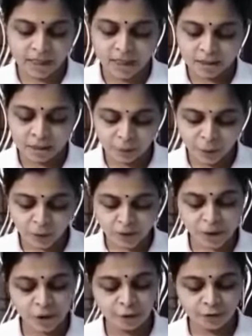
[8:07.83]
The process
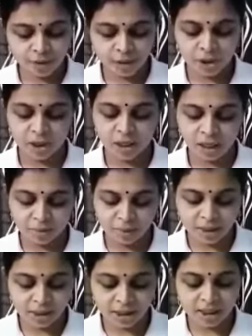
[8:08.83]
of rusting
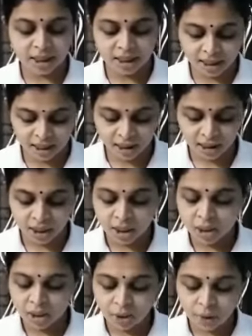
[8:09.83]
emits heat
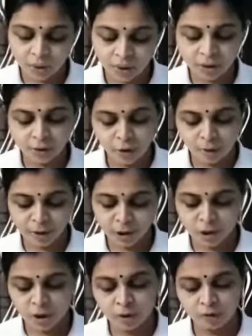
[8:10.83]
during the formation
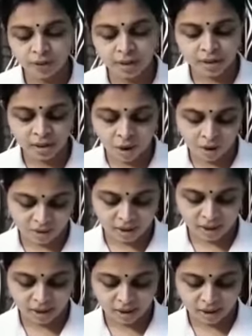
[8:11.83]
of its
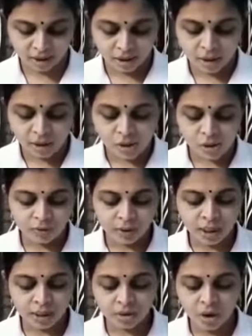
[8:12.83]
oxide. So we
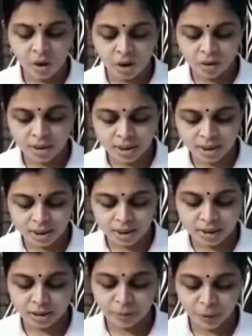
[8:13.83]
can call
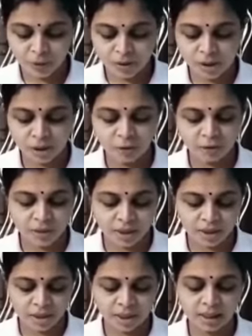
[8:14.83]
the process of
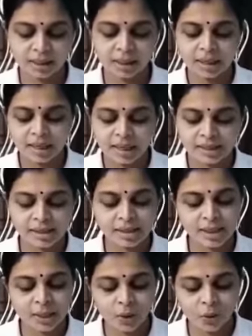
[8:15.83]
rusting as a
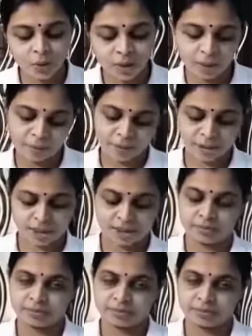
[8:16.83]
slow combustion.